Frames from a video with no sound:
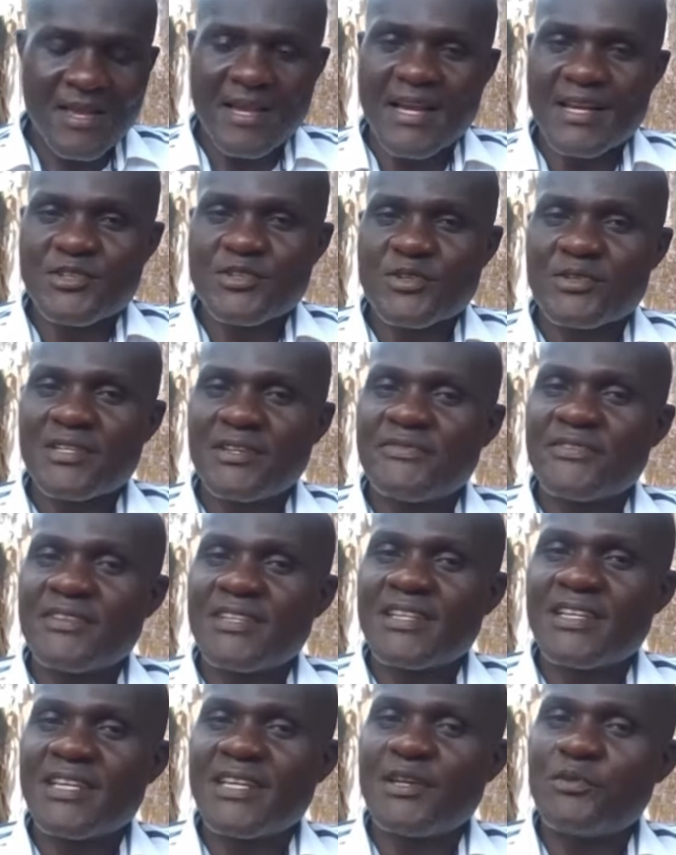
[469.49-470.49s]
And so
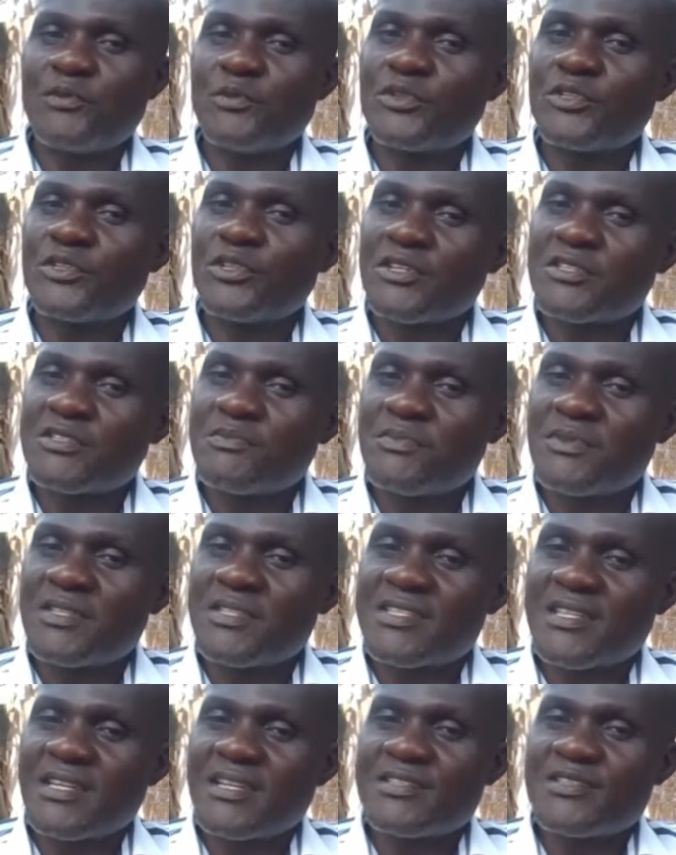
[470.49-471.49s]
definitely he would not be
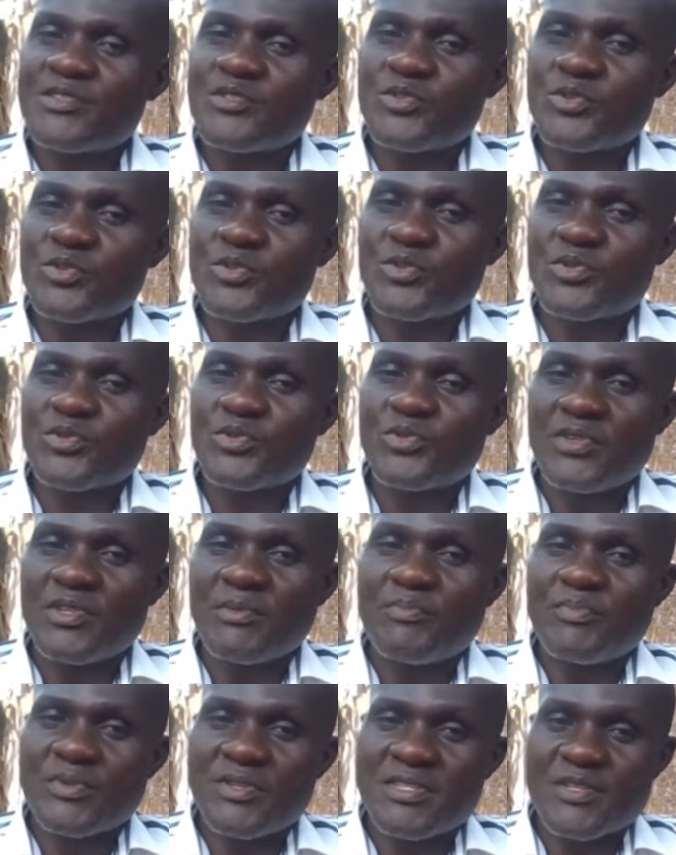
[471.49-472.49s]
sent to
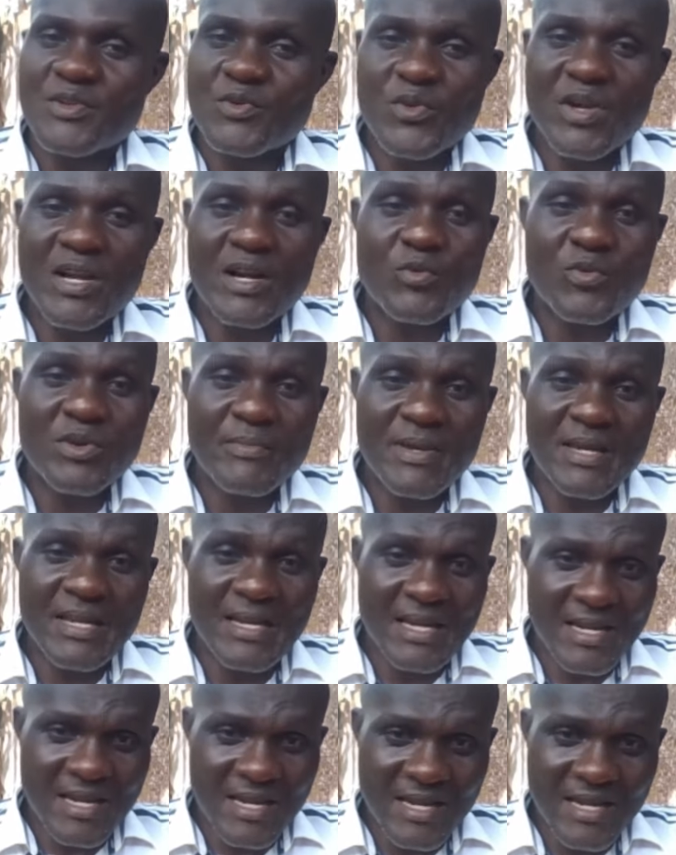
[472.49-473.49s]
the prison where
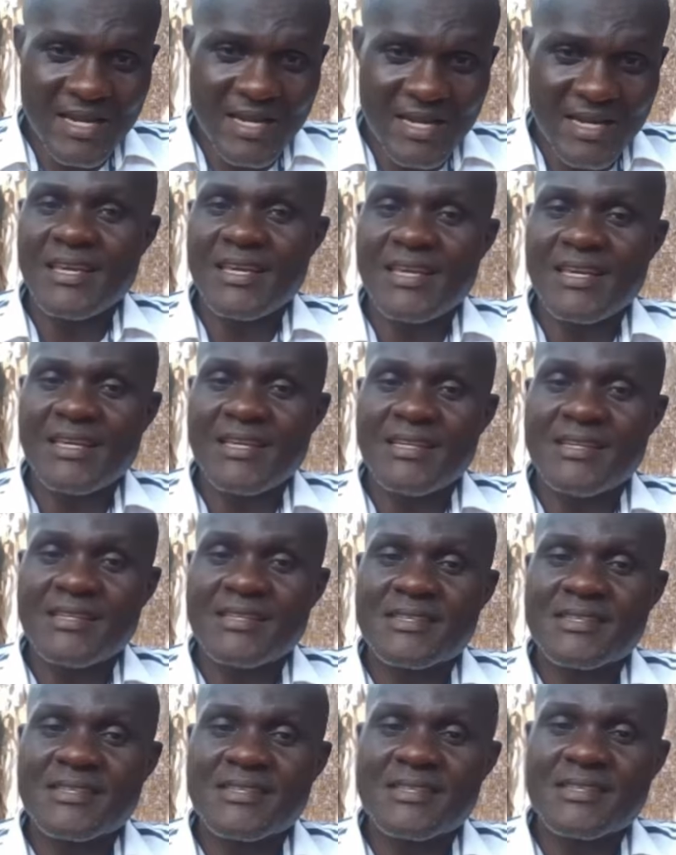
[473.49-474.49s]
women are. He
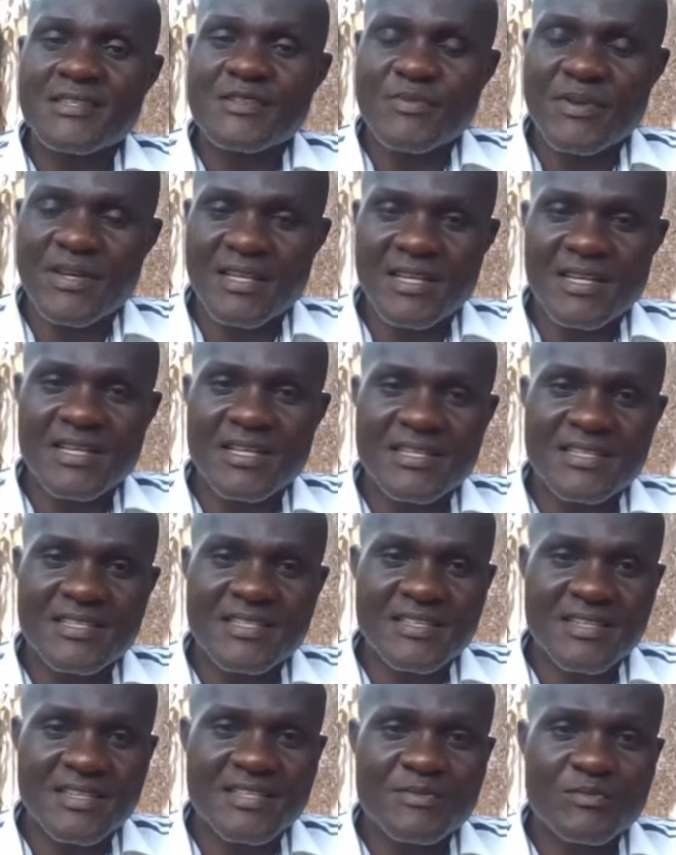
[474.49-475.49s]
is spending his
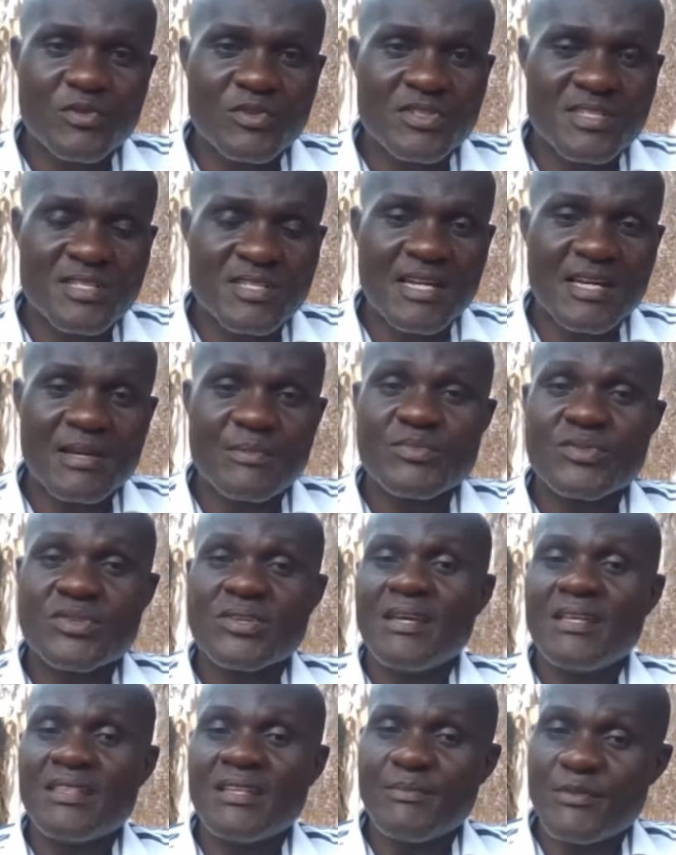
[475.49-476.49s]
6 month terms
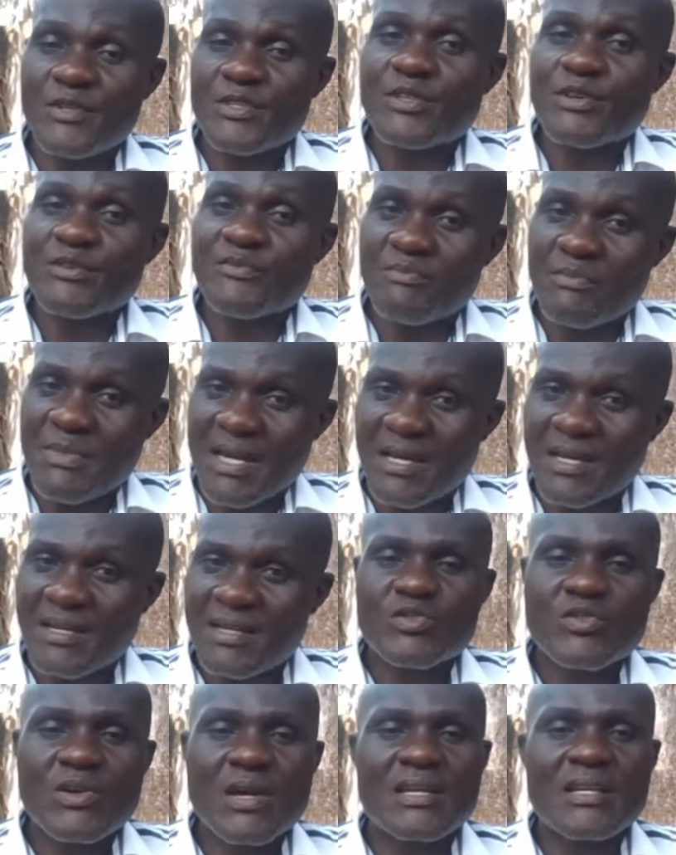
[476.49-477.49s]
in the midst of men.
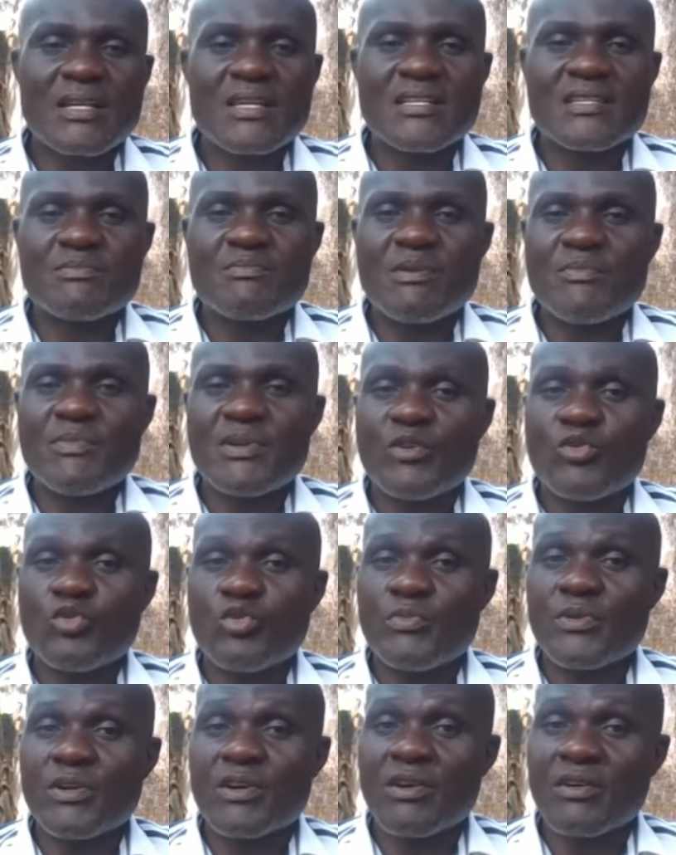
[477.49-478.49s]
So at least maybe he
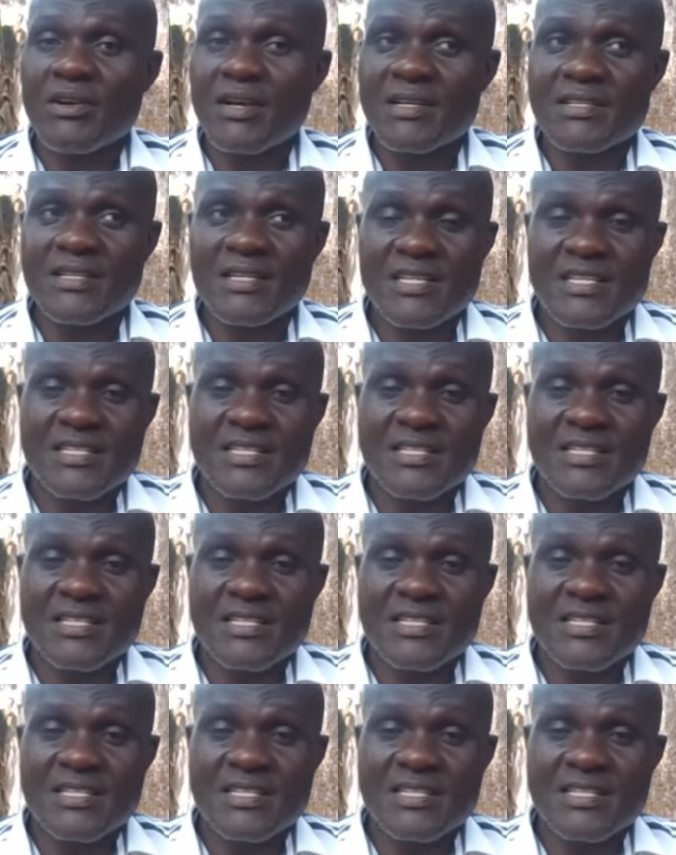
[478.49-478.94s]
will be corrected.